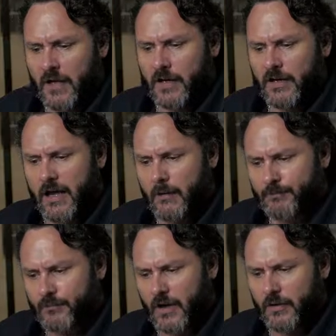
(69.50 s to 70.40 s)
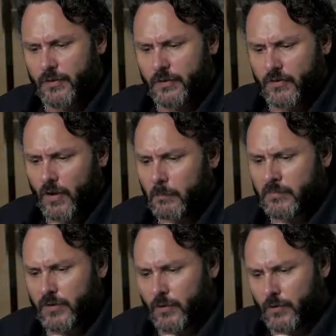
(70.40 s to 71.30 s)
Now, the top
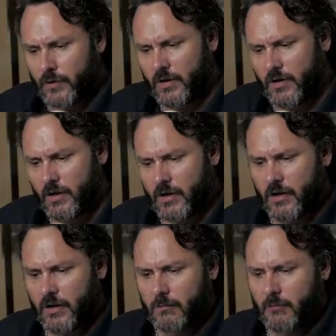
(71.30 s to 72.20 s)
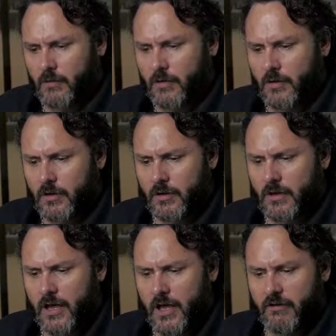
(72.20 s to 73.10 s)
two
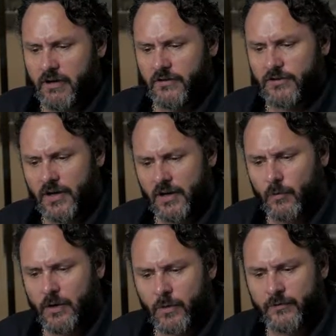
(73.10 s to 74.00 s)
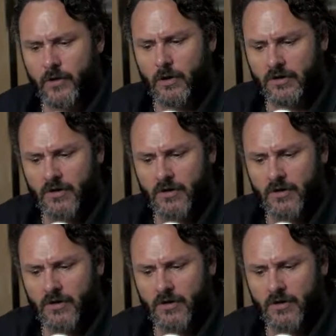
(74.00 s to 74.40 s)
areas here where we've got